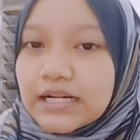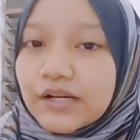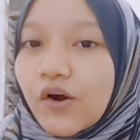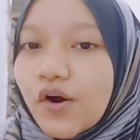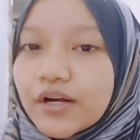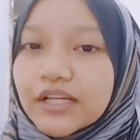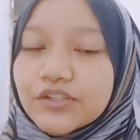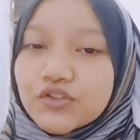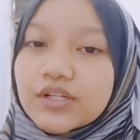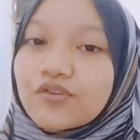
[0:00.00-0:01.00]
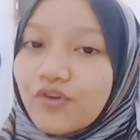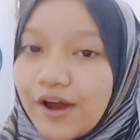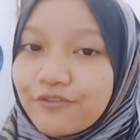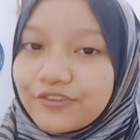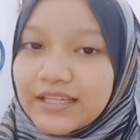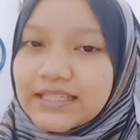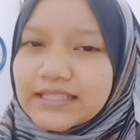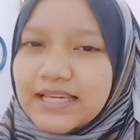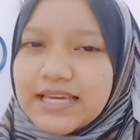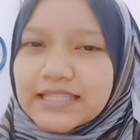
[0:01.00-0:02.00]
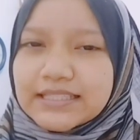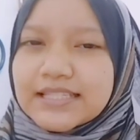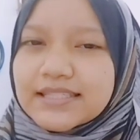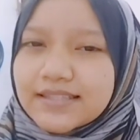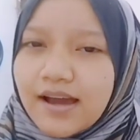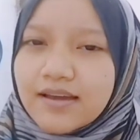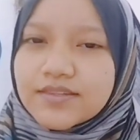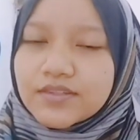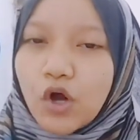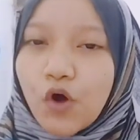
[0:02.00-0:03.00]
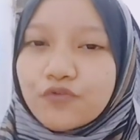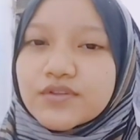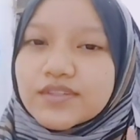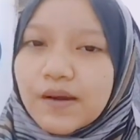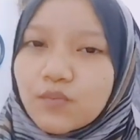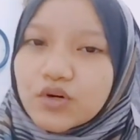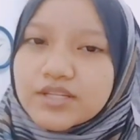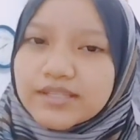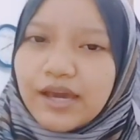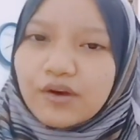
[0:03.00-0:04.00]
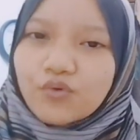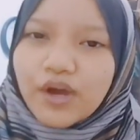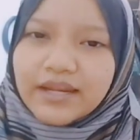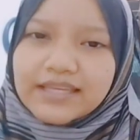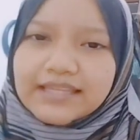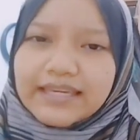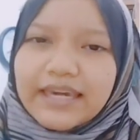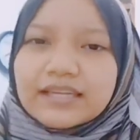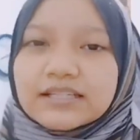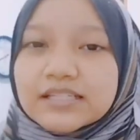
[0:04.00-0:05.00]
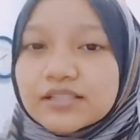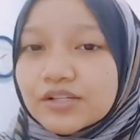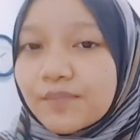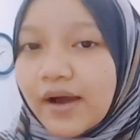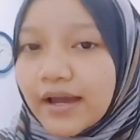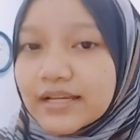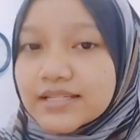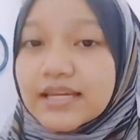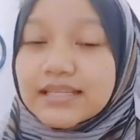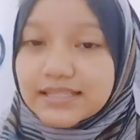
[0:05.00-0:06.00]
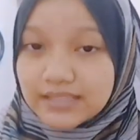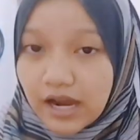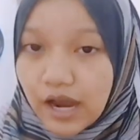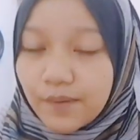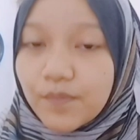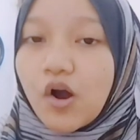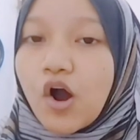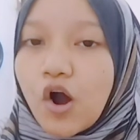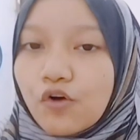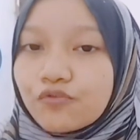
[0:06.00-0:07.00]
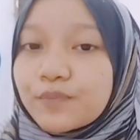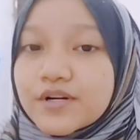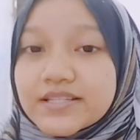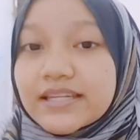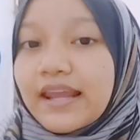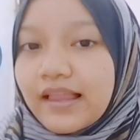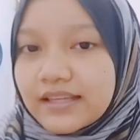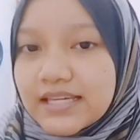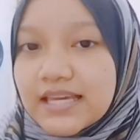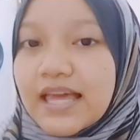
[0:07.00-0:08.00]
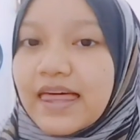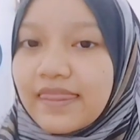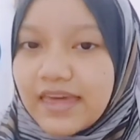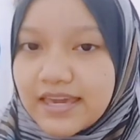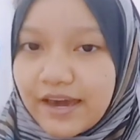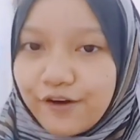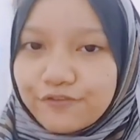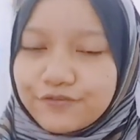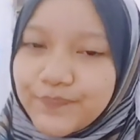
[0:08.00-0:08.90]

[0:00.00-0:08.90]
According to the graphic, the size of someone's handwriting can determine the type of personality they have.